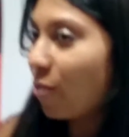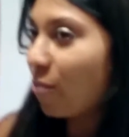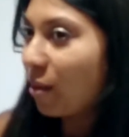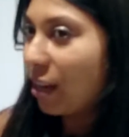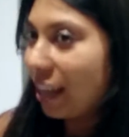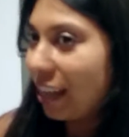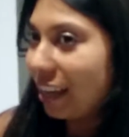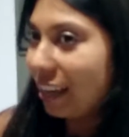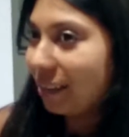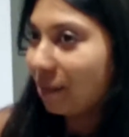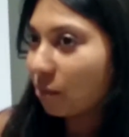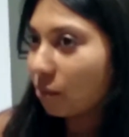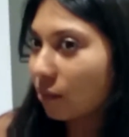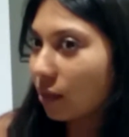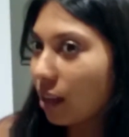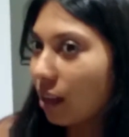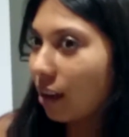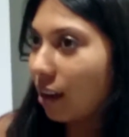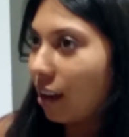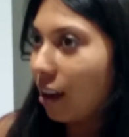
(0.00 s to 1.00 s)
for me,
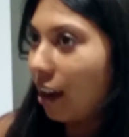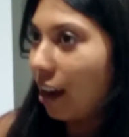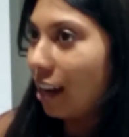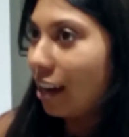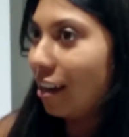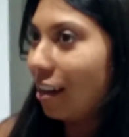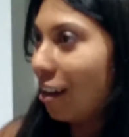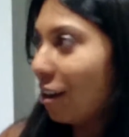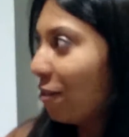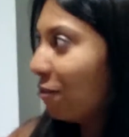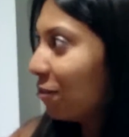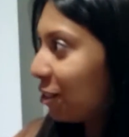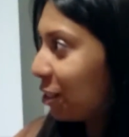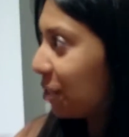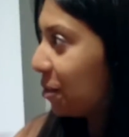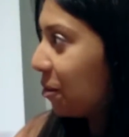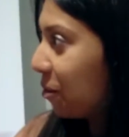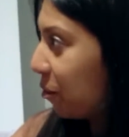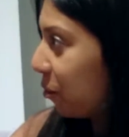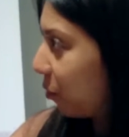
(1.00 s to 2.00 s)
I loved
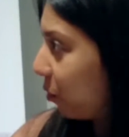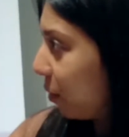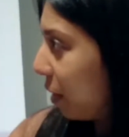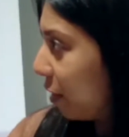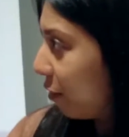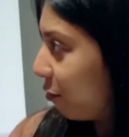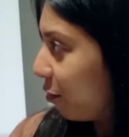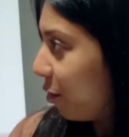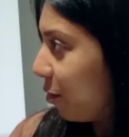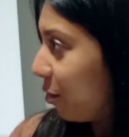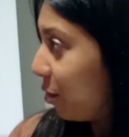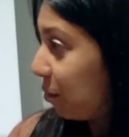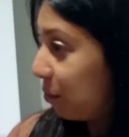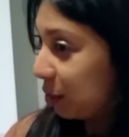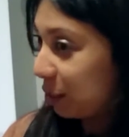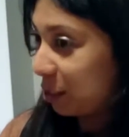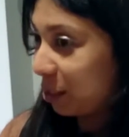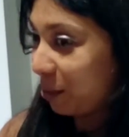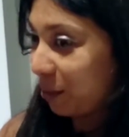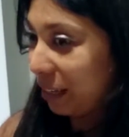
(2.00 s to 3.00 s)
you all the way through. You
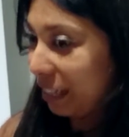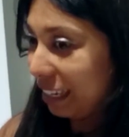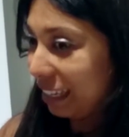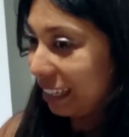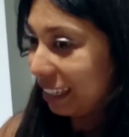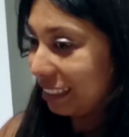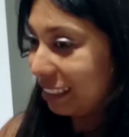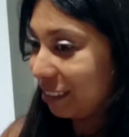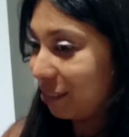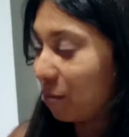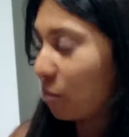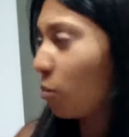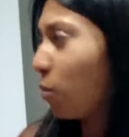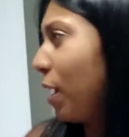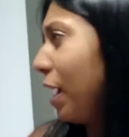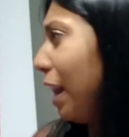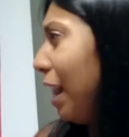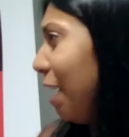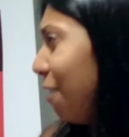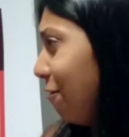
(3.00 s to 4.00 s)
were doing
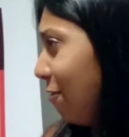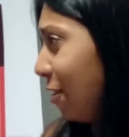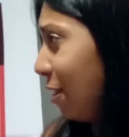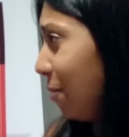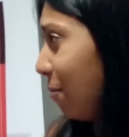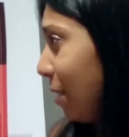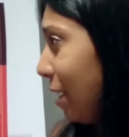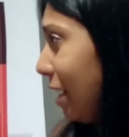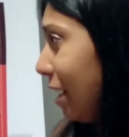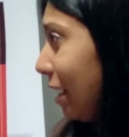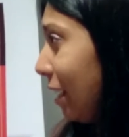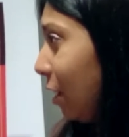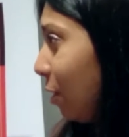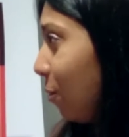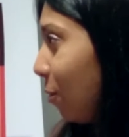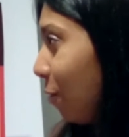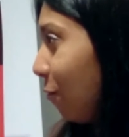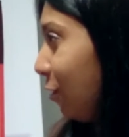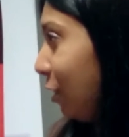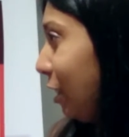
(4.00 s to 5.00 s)
well every week, and
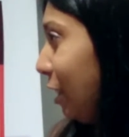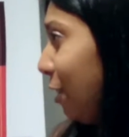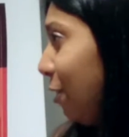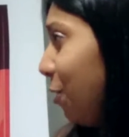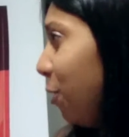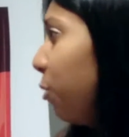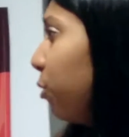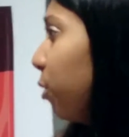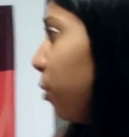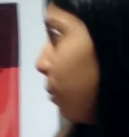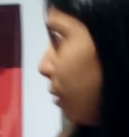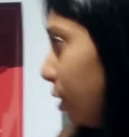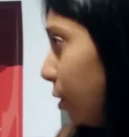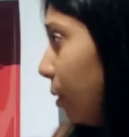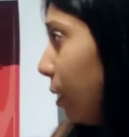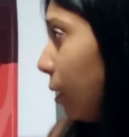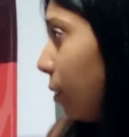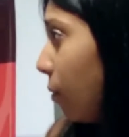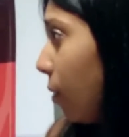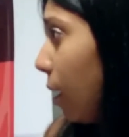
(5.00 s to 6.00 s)
you obviously knew you were
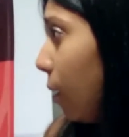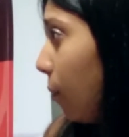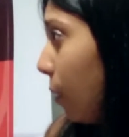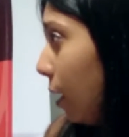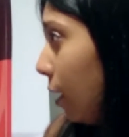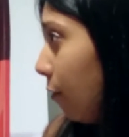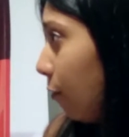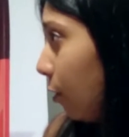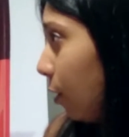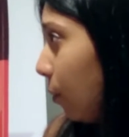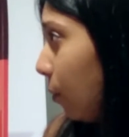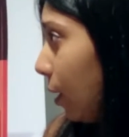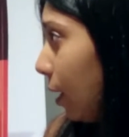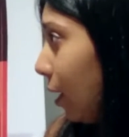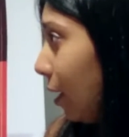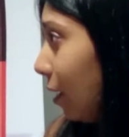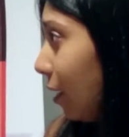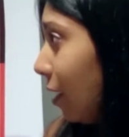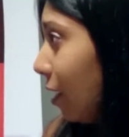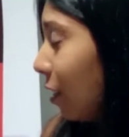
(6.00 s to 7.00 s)
doing quite well every
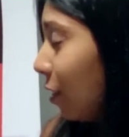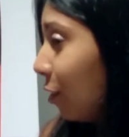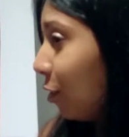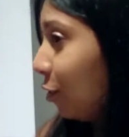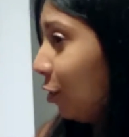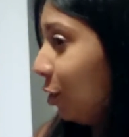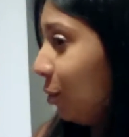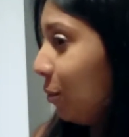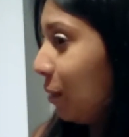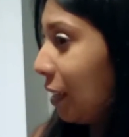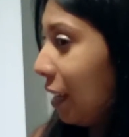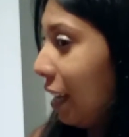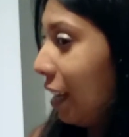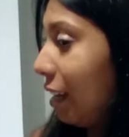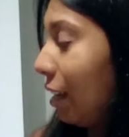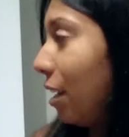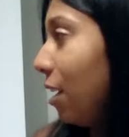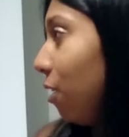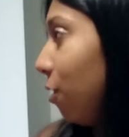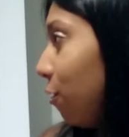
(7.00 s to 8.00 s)
week because you were
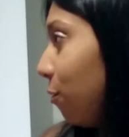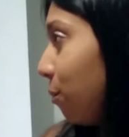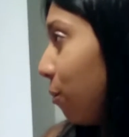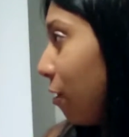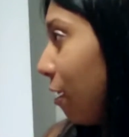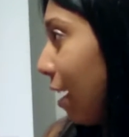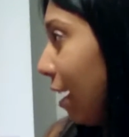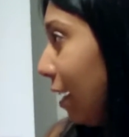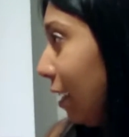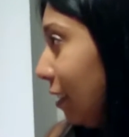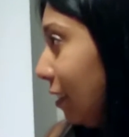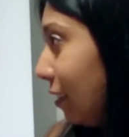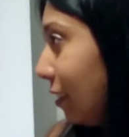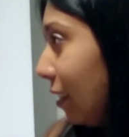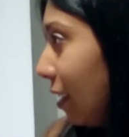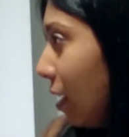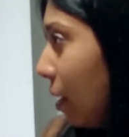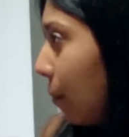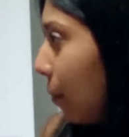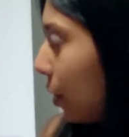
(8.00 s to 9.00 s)
getting a lot of praise.
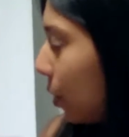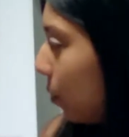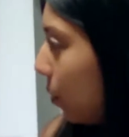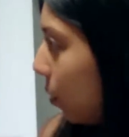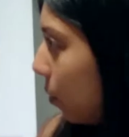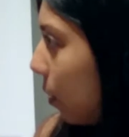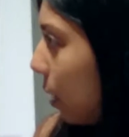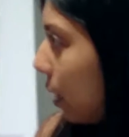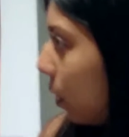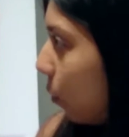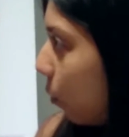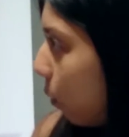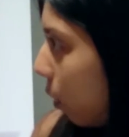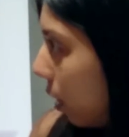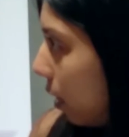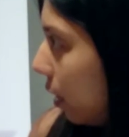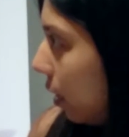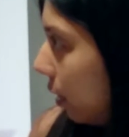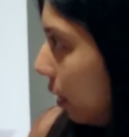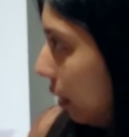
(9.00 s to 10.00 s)
But you were quite
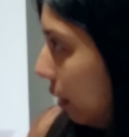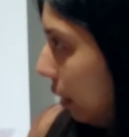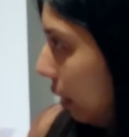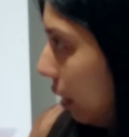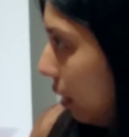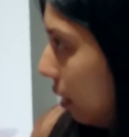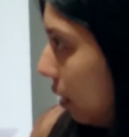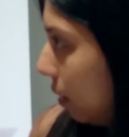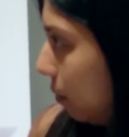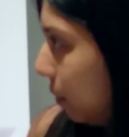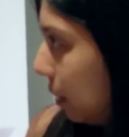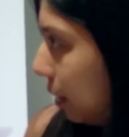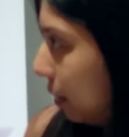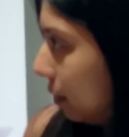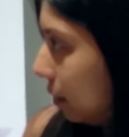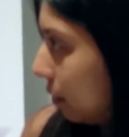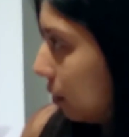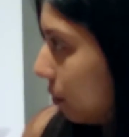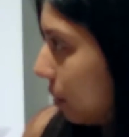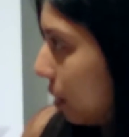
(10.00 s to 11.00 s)
quiet in the early
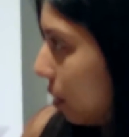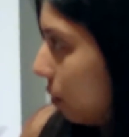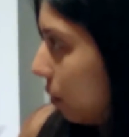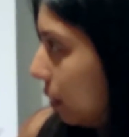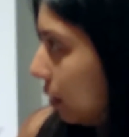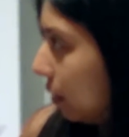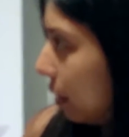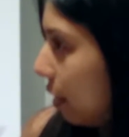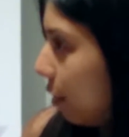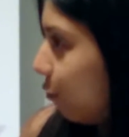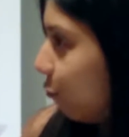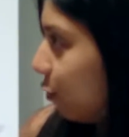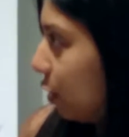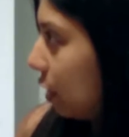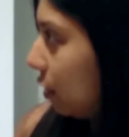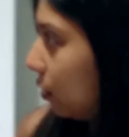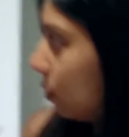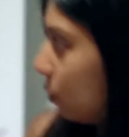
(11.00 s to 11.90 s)
weeks as well. Is there a